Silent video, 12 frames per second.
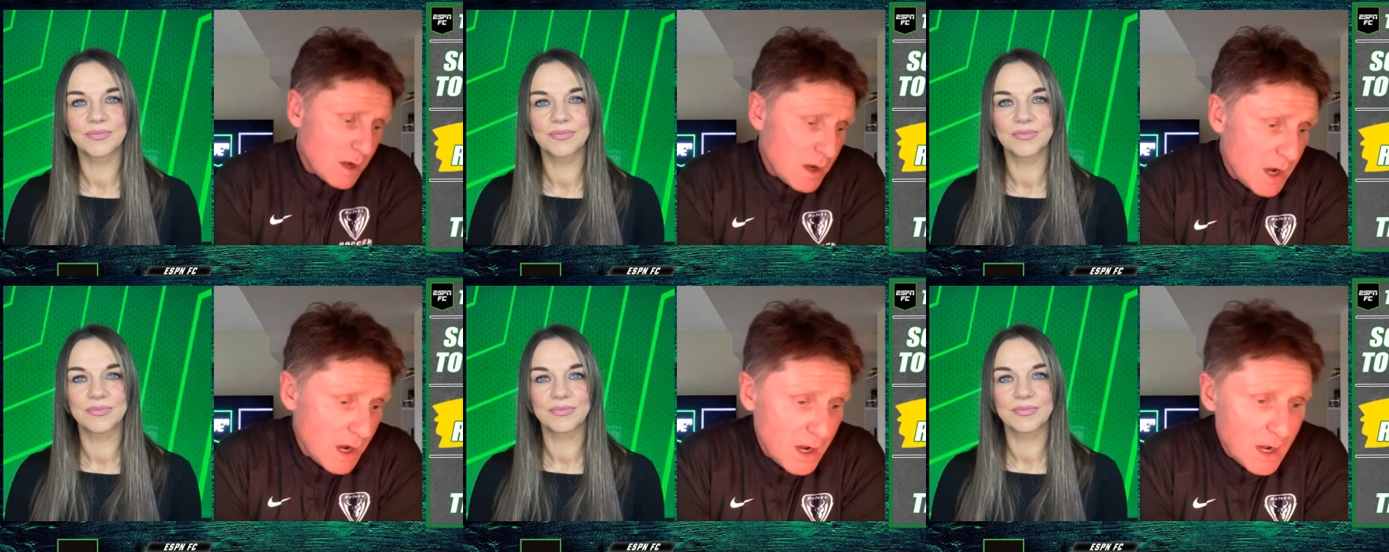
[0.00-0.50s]

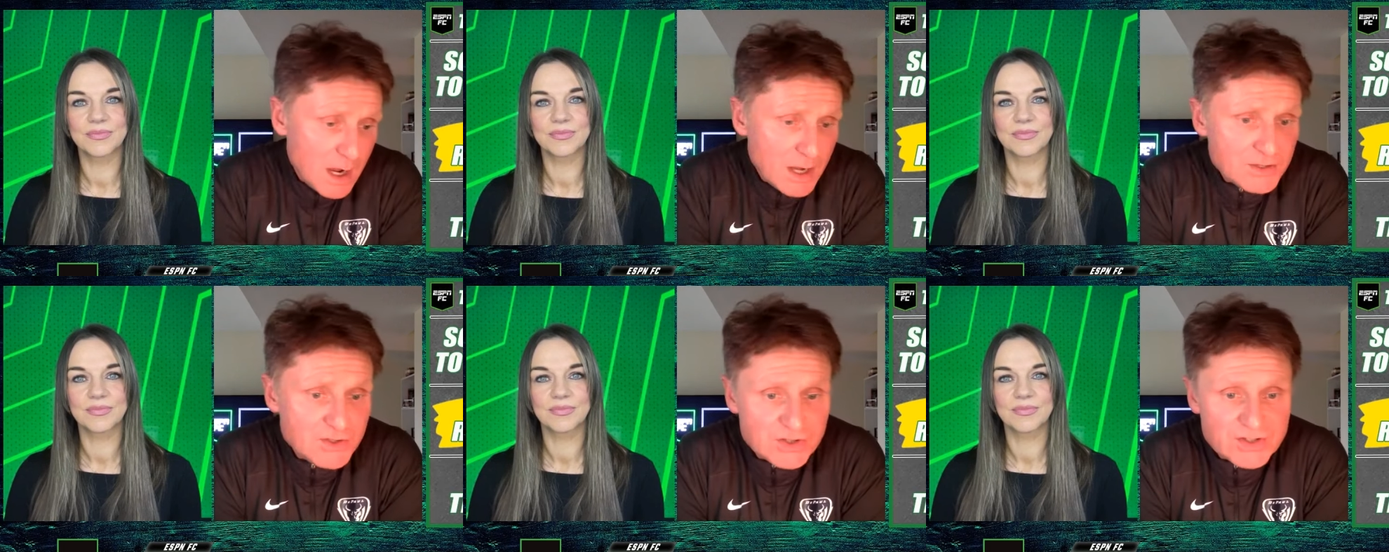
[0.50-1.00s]

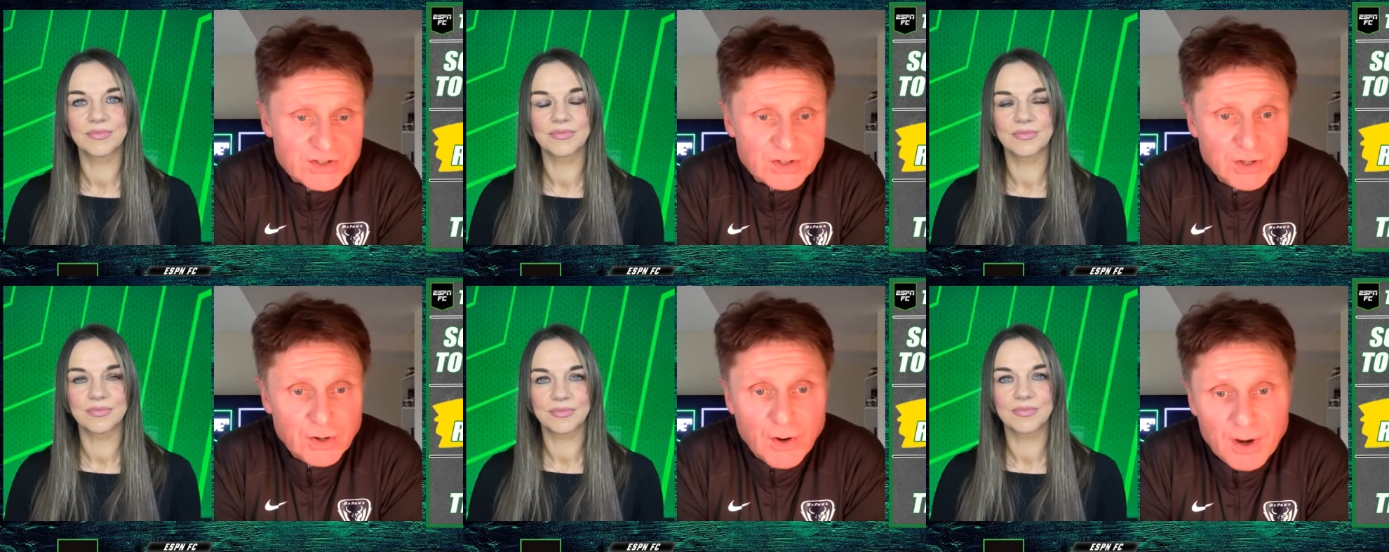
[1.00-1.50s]
Speaker 1: I just,
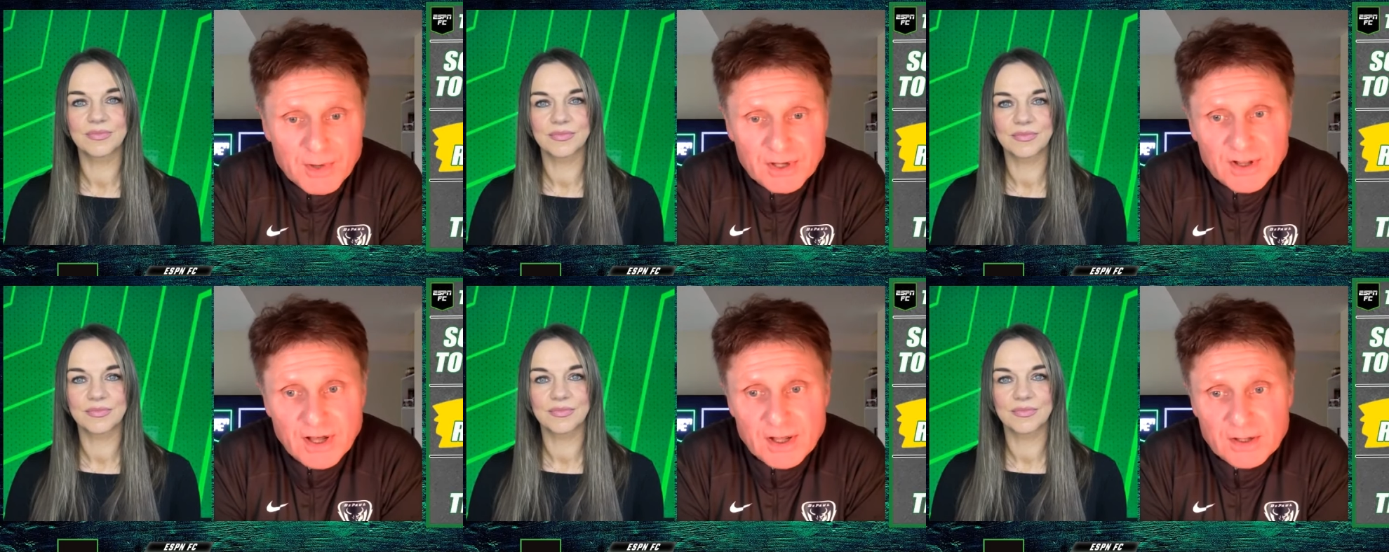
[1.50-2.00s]
you know, I
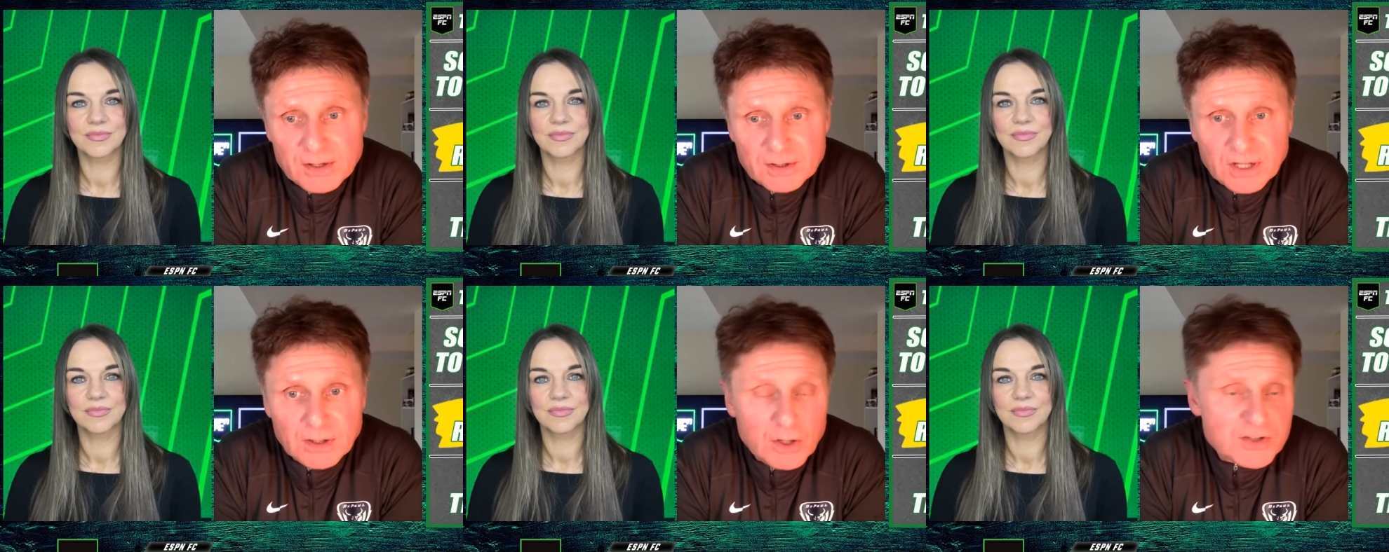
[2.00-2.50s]
mean, that
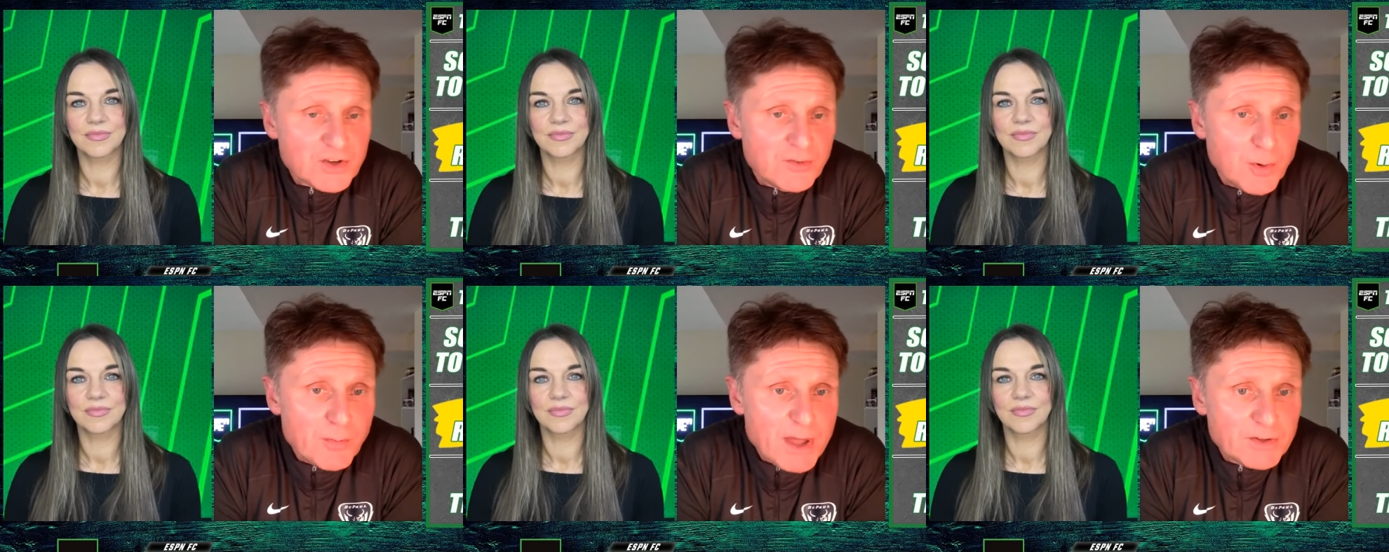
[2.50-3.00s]
loss
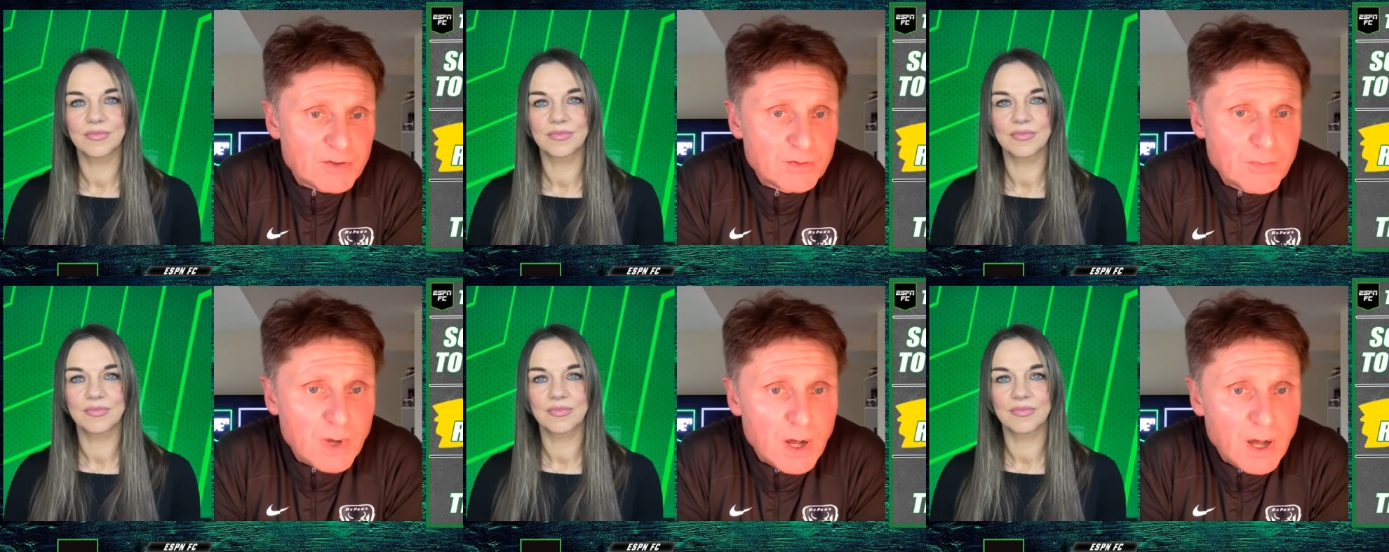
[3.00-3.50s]
of
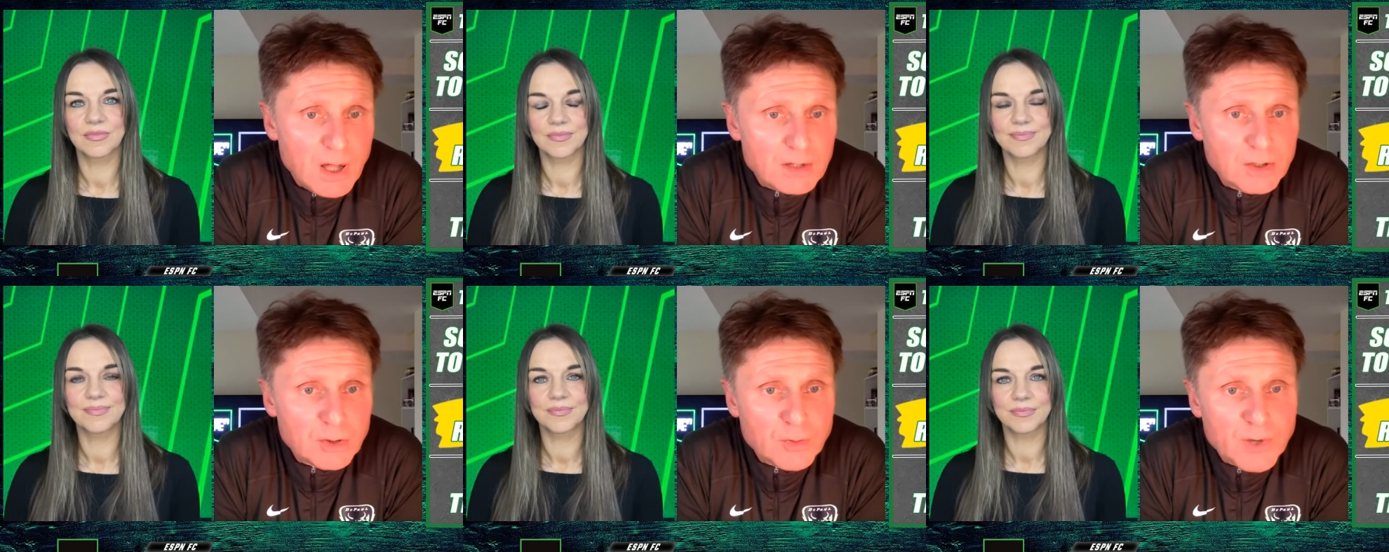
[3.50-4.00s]
momentum a
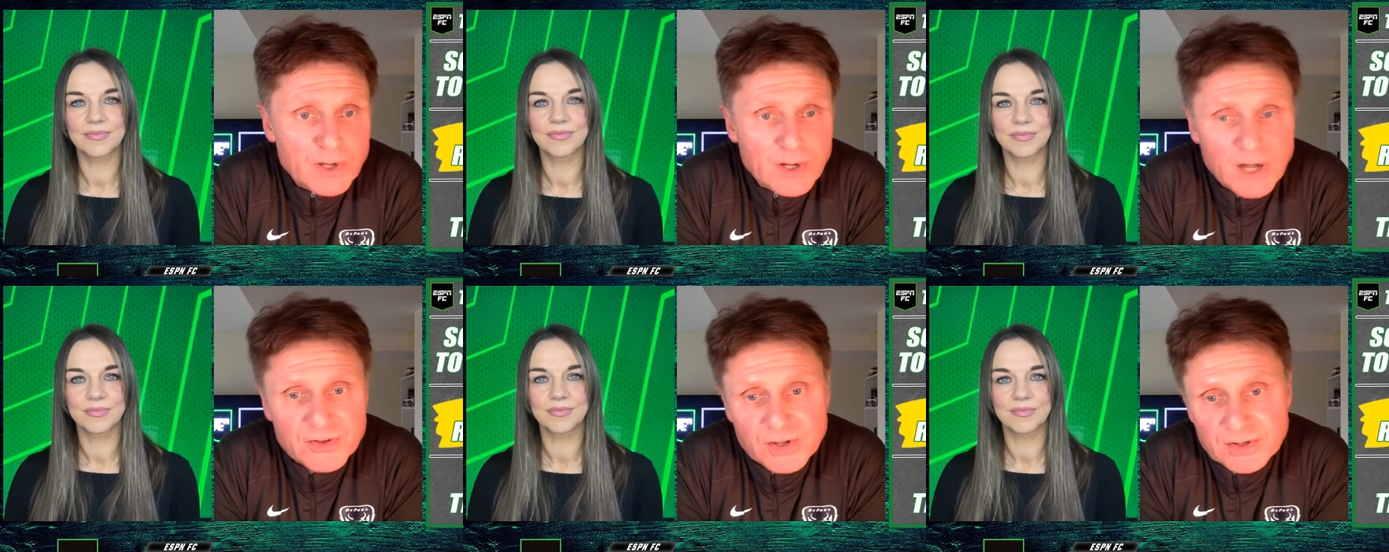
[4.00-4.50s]
little bit.
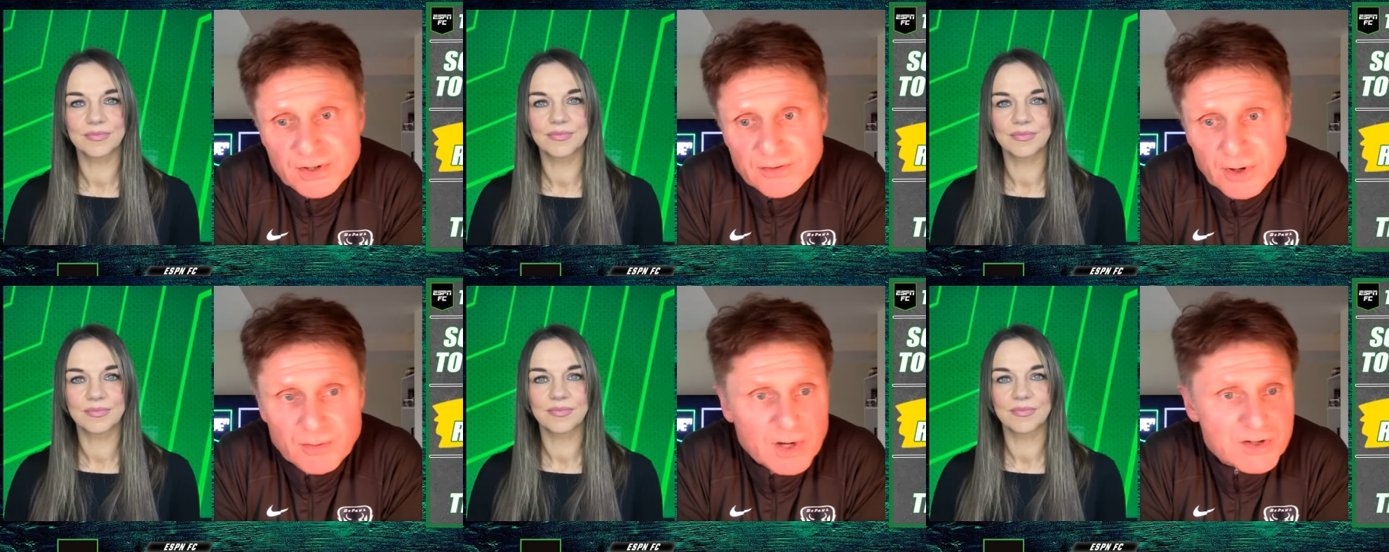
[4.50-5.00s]
I think they're
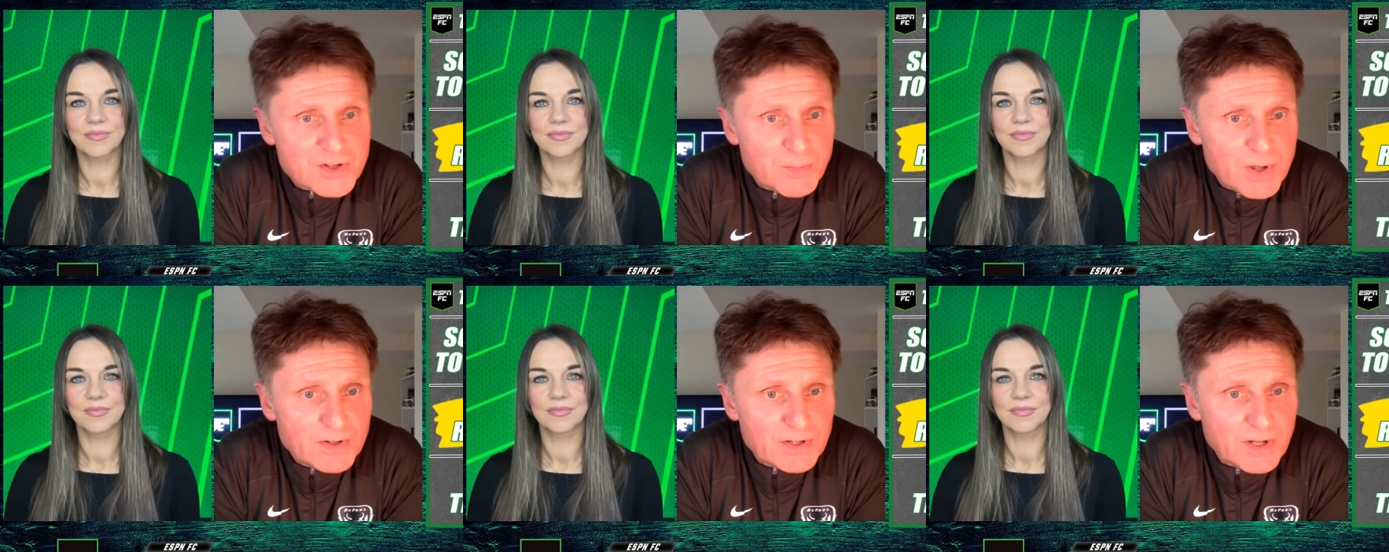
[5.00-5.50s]
very much
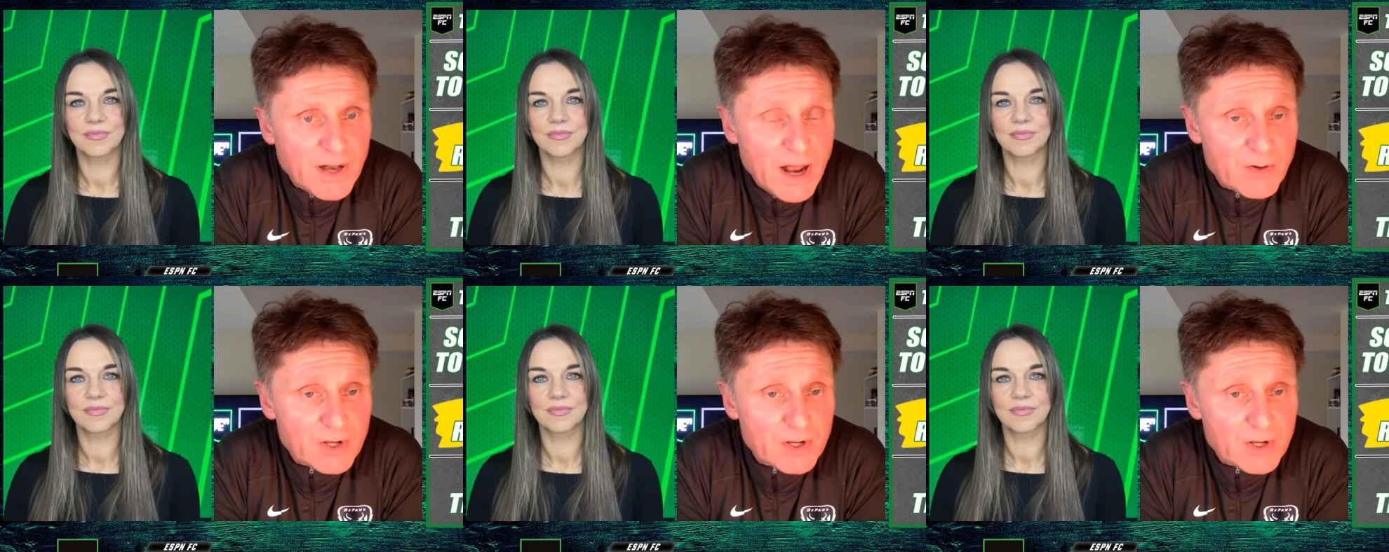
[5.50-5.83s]
dependent on Harry